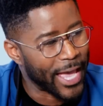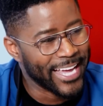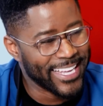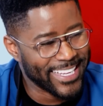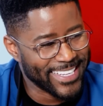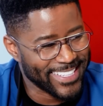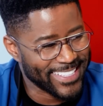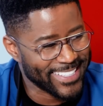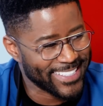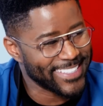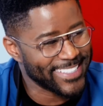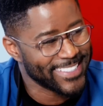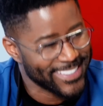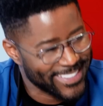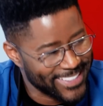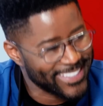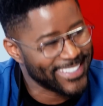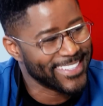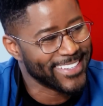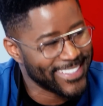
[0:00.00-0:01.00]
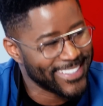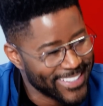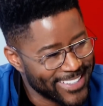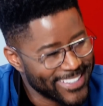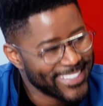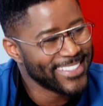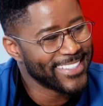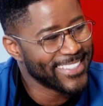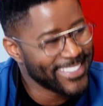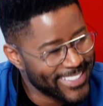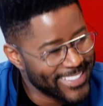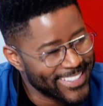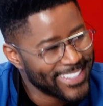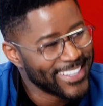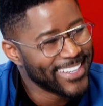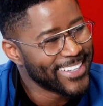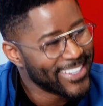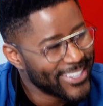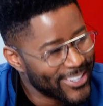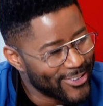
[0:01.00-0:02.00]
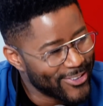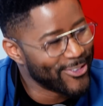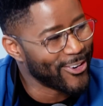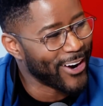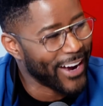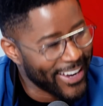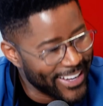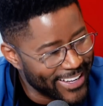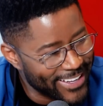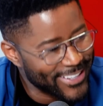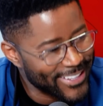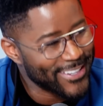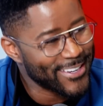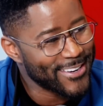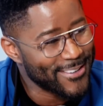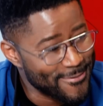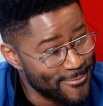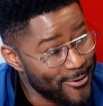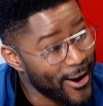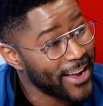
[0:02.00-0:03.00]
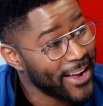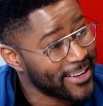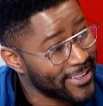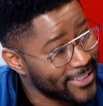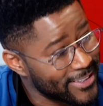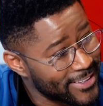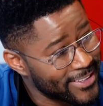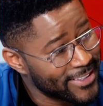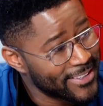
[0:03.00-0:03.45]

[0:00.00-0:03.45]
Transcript: right? Like, like I can talk way more about way other things. I actually enjoy